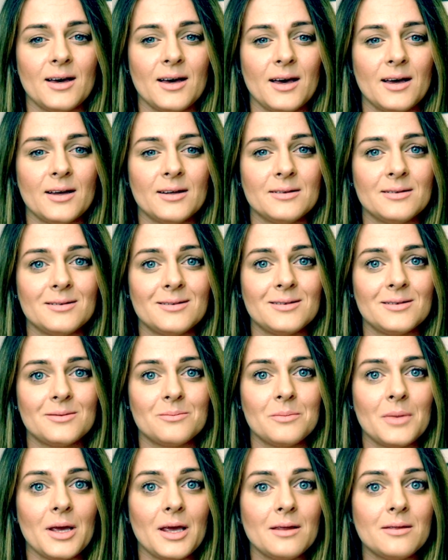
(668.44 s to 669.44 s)

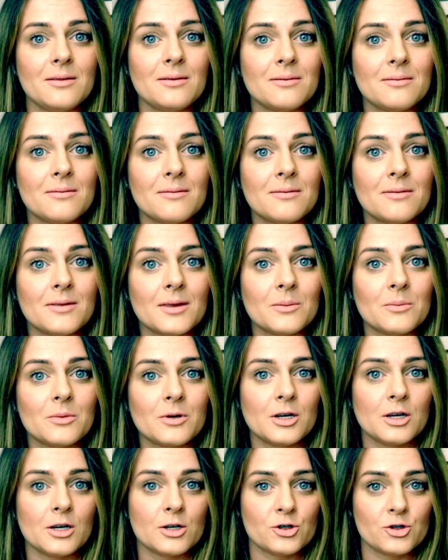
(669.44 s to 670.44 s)
and make them
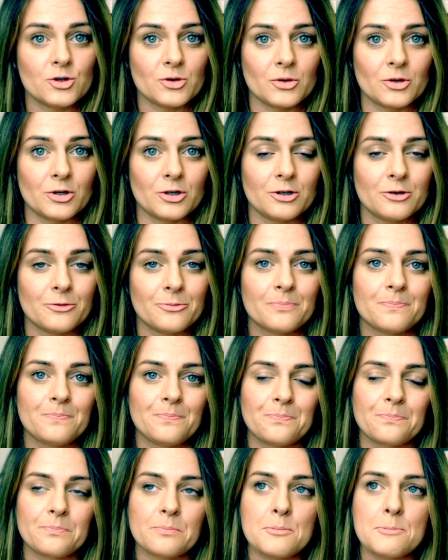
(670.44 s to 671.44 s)
reassured.
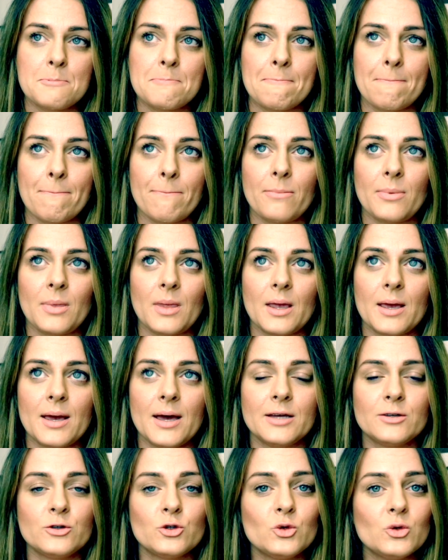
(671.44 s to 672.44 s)

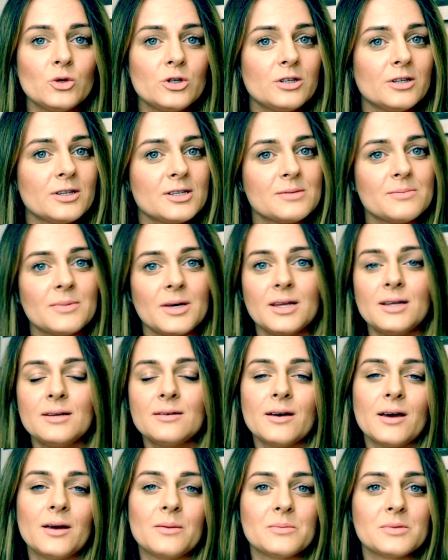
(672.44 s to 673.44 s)
And do it as many
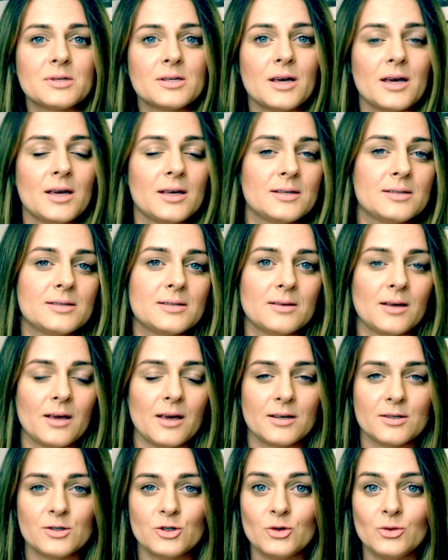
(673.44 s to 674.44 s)
times
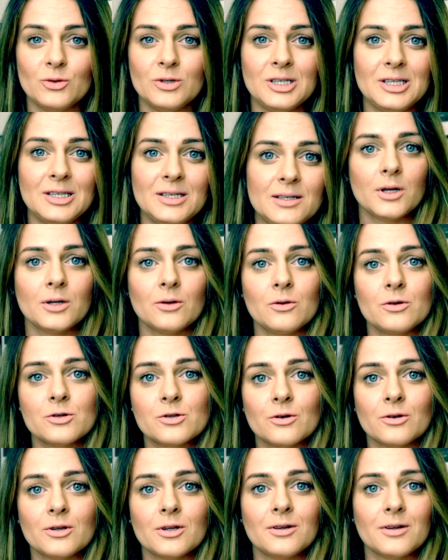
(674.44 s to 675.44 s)
as you need. And
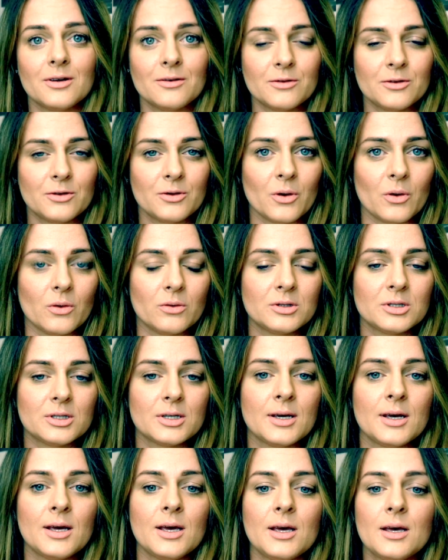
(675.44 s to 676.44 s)
also, on another note,
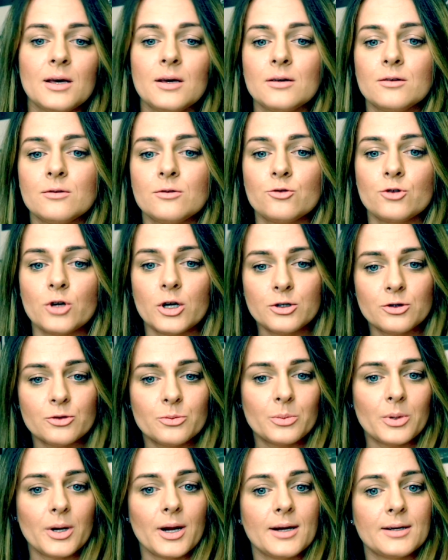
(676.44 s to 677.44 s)
try to
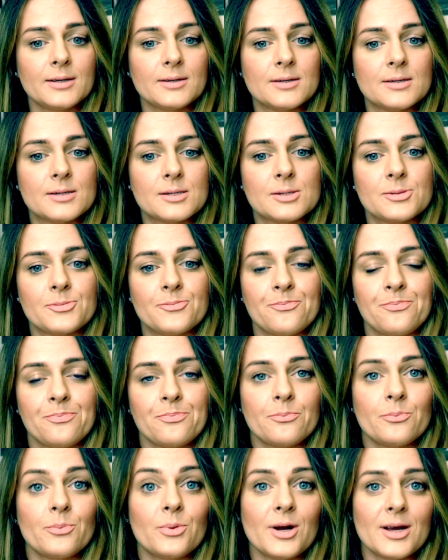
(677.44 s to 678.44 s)
practice
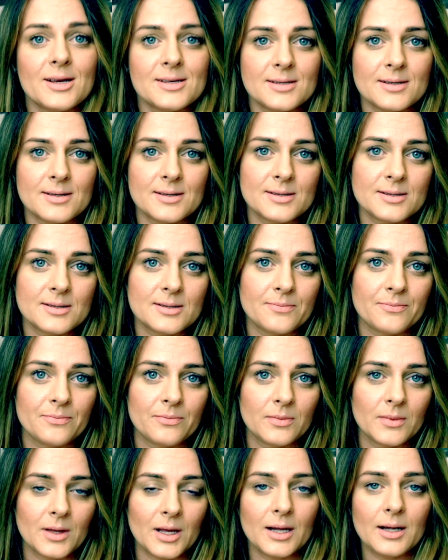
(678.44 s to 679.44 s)
presence
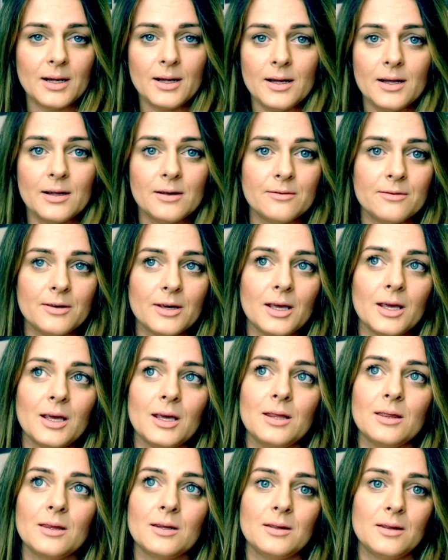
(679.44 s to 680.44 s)
and
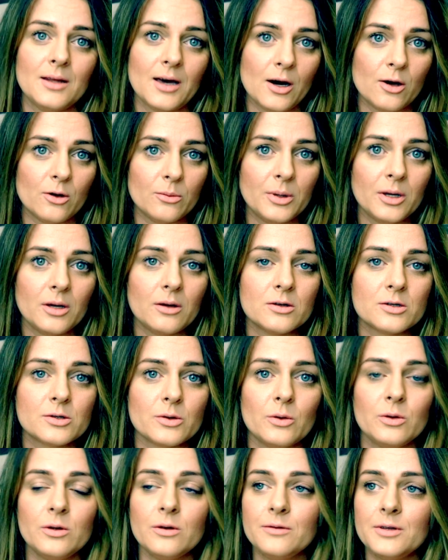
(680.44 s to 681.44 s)
living in the now, because
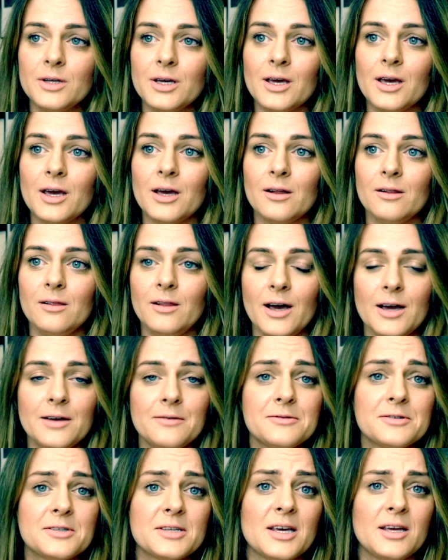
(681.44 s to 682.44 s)
all of the
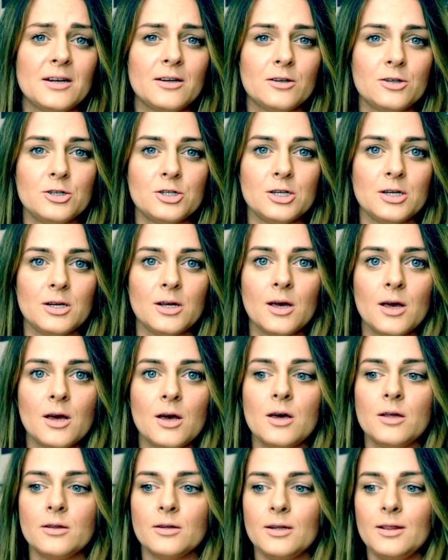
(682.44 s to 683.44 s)
life's energy,
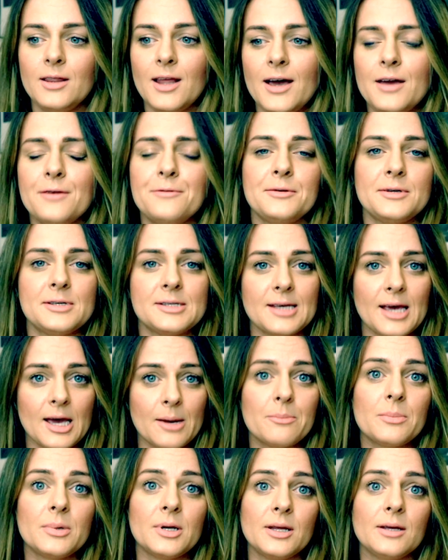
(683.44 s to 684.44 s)
the life is
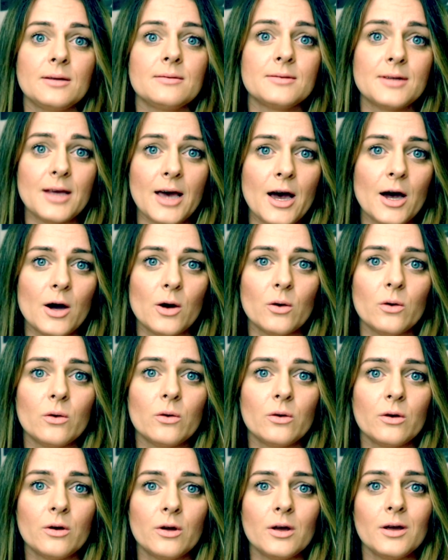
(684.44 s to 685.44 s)
happening now.
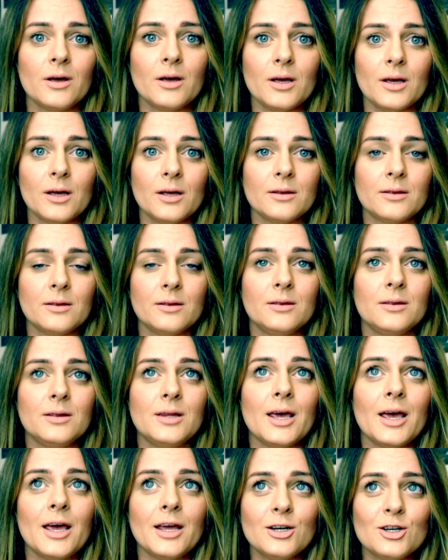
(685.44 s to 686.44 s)

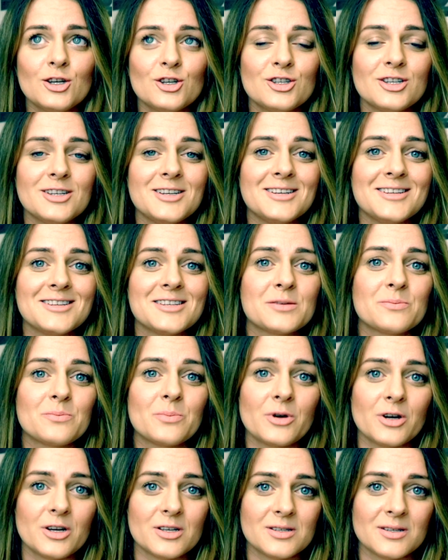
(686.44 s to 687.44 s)
The energy is
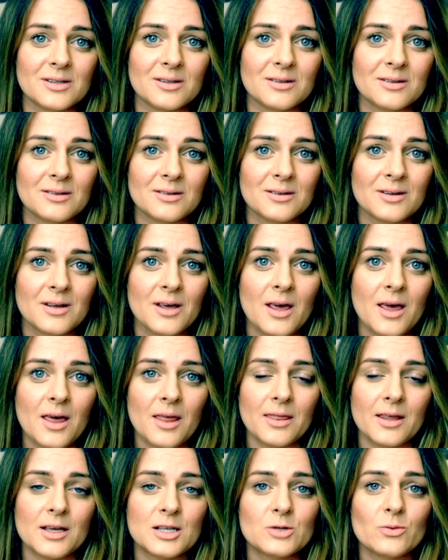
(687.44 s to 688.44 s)
present.
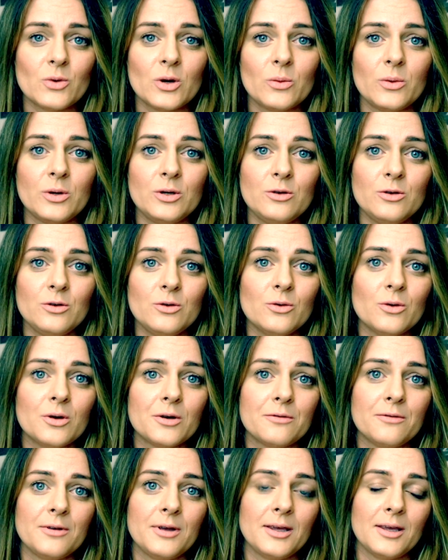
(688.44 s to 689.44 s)
That's why when you
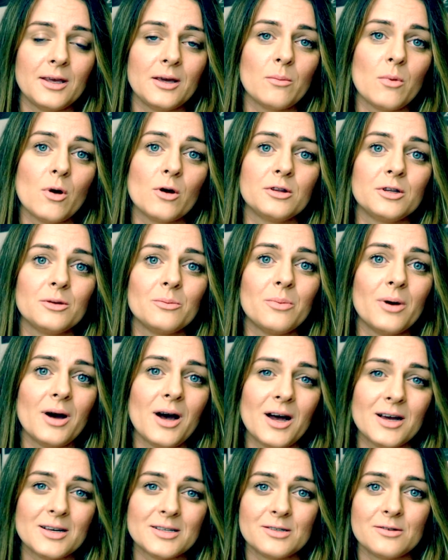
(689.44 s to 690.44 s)
are thinking about the
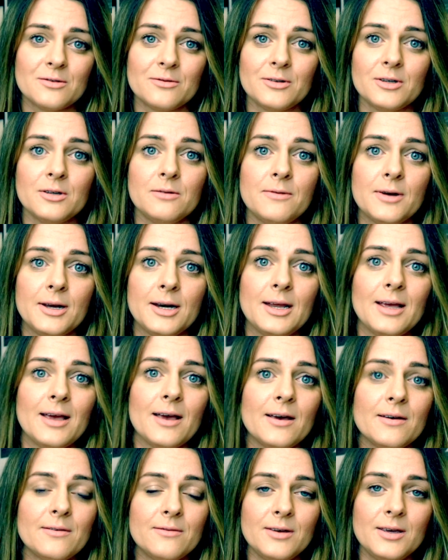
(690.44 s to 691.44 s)
past, you feel very
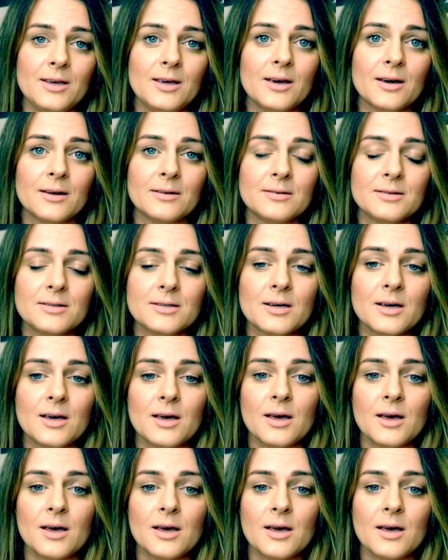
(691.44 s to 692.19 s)
heavy and